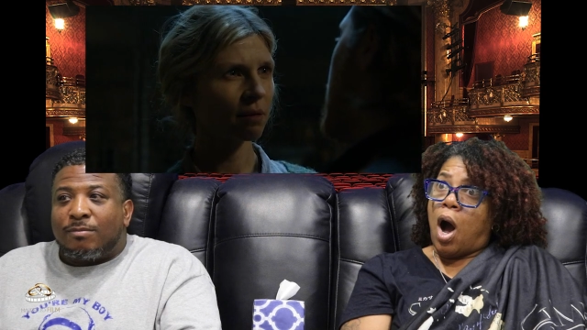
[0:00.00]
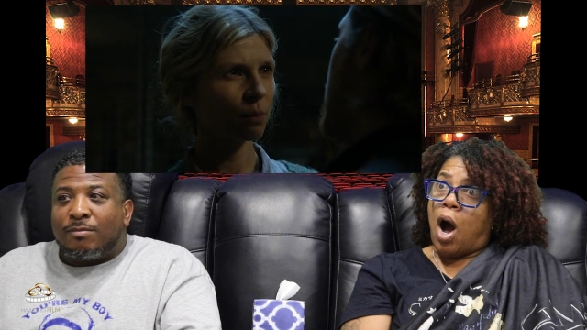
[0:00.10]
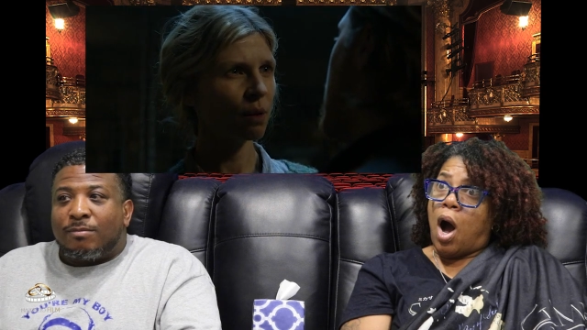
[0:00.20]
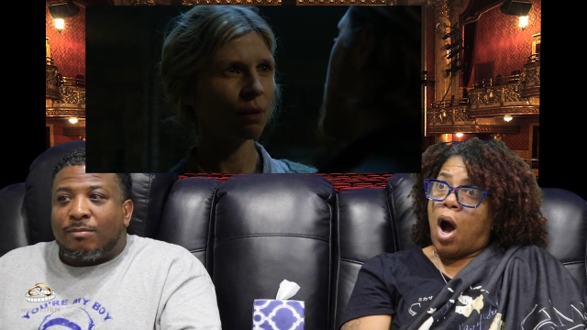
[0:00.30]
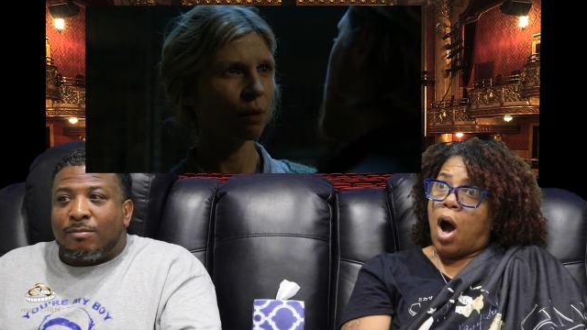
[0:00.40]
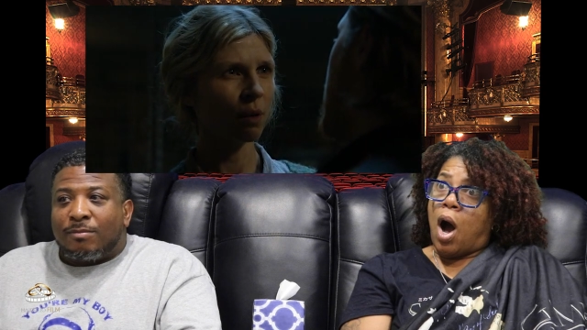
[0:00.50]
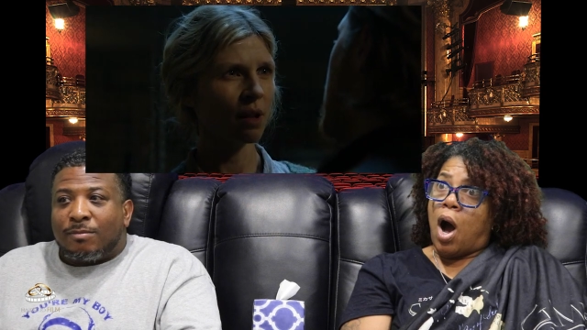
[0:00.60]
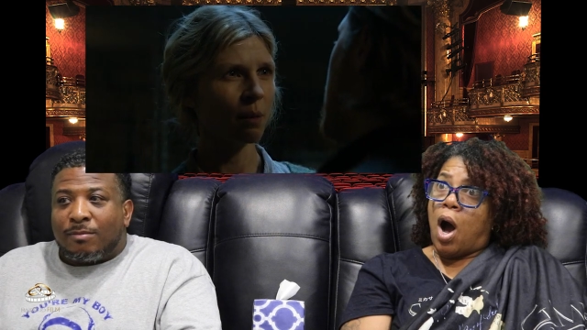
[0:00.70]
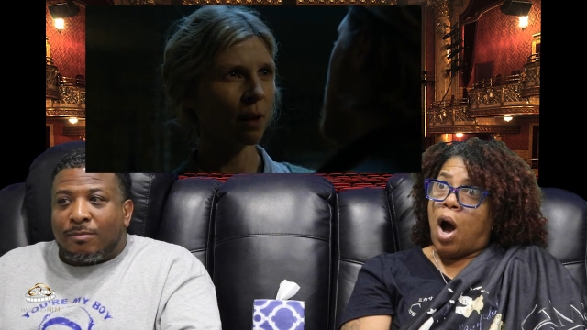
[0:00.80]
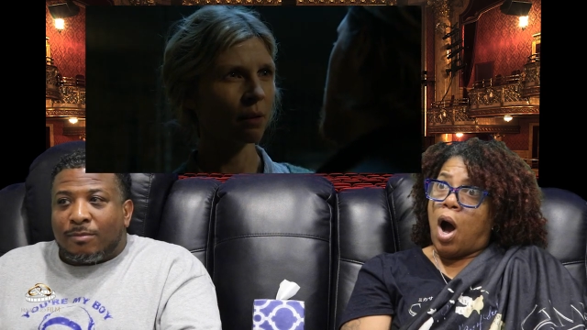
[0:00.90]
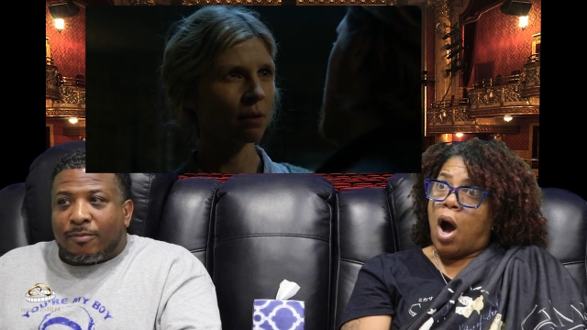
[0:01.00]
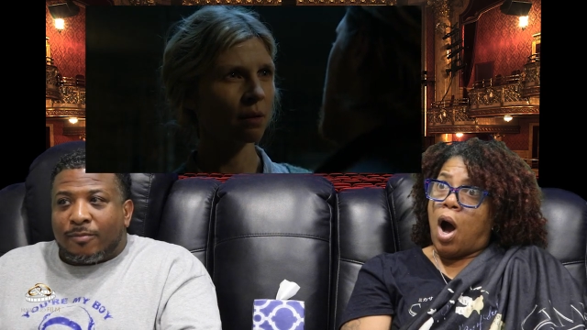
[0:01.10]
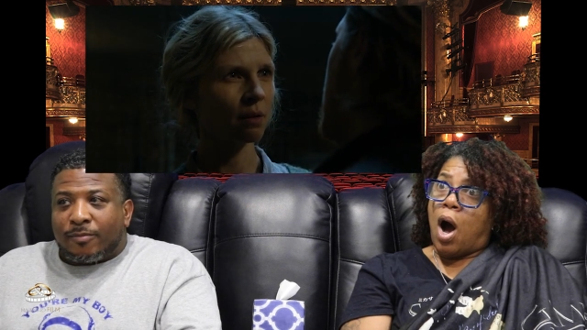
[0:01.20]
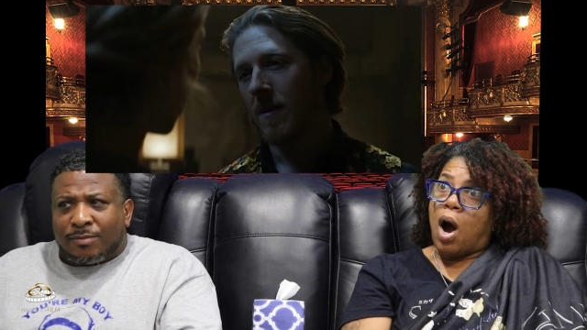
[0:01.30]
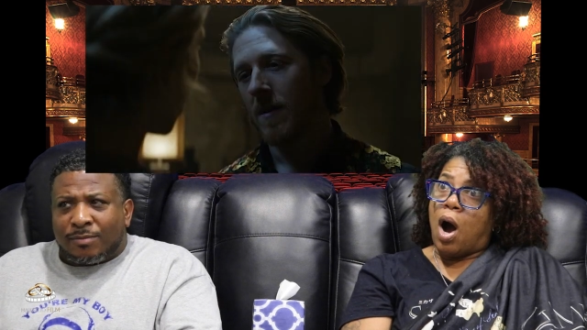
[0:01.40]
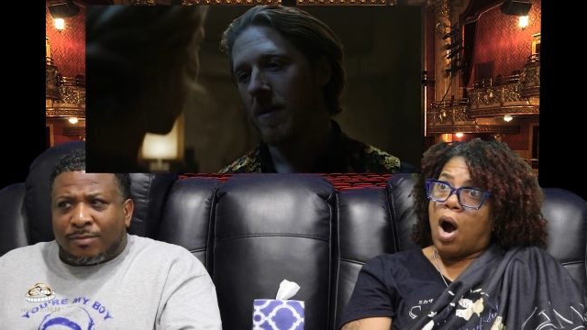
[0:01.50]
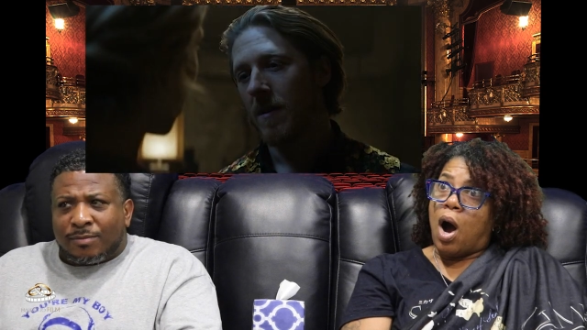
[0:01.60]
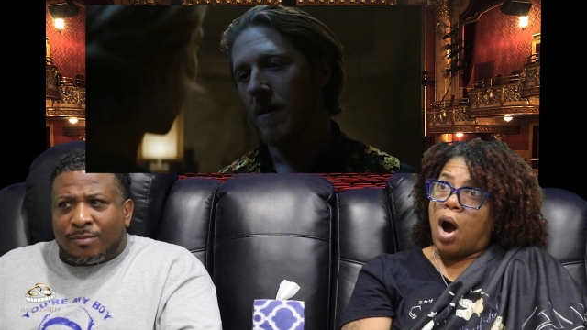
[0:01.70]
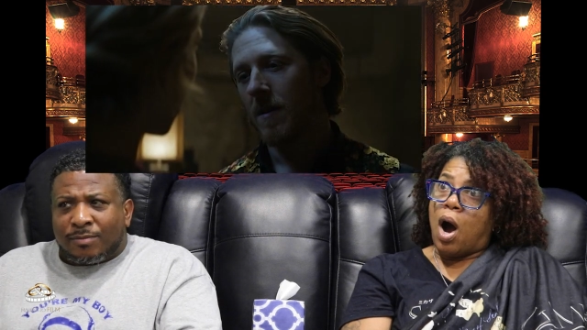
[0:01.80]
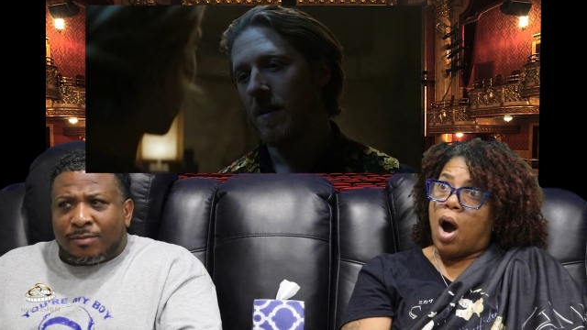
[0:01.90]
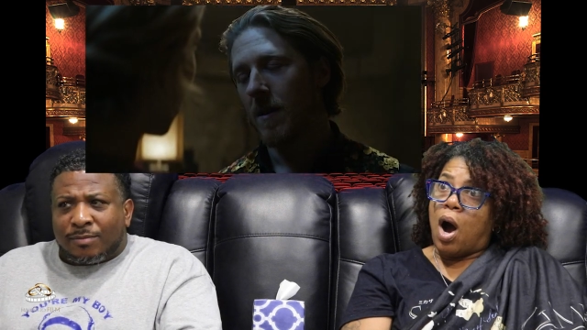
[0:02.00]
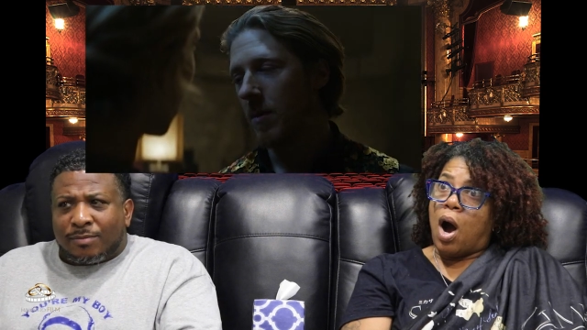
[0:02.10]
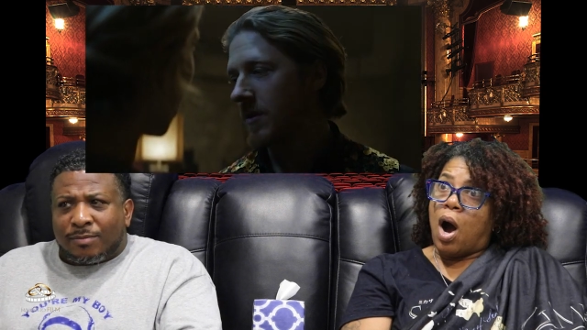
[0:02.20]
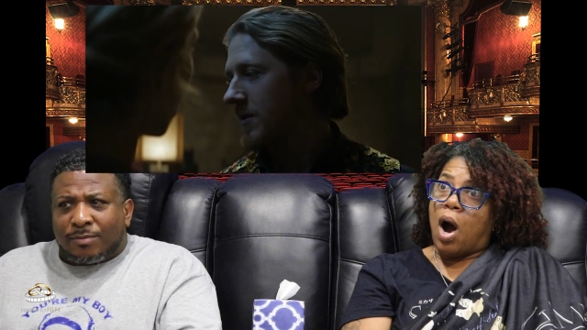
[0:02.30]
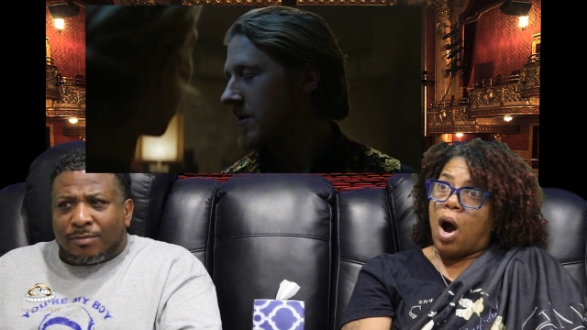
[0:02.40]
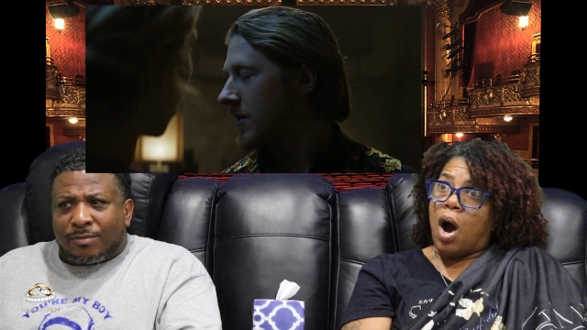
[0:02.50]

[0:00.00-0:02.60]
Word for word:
Speaker 1: What are you talking a boy should